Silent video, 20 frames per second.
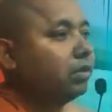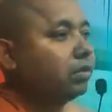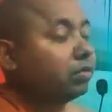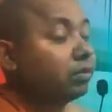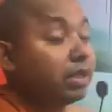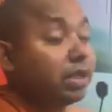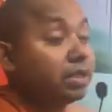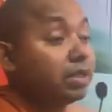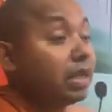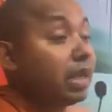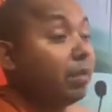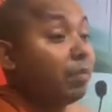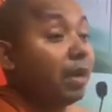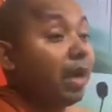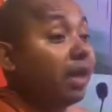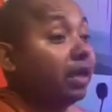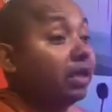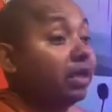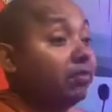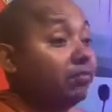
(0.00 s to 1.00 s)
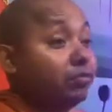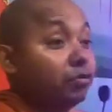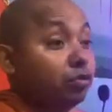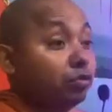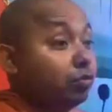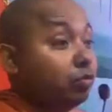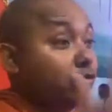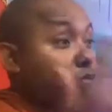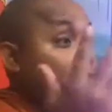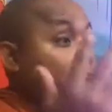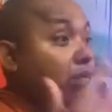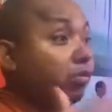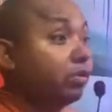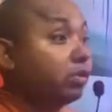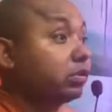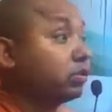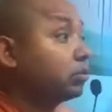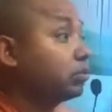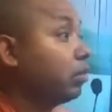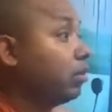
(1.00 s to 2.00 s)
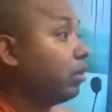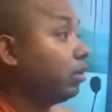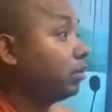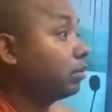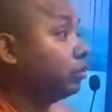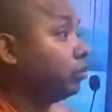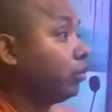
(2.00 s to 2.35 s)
So that time I give 2 hours talk,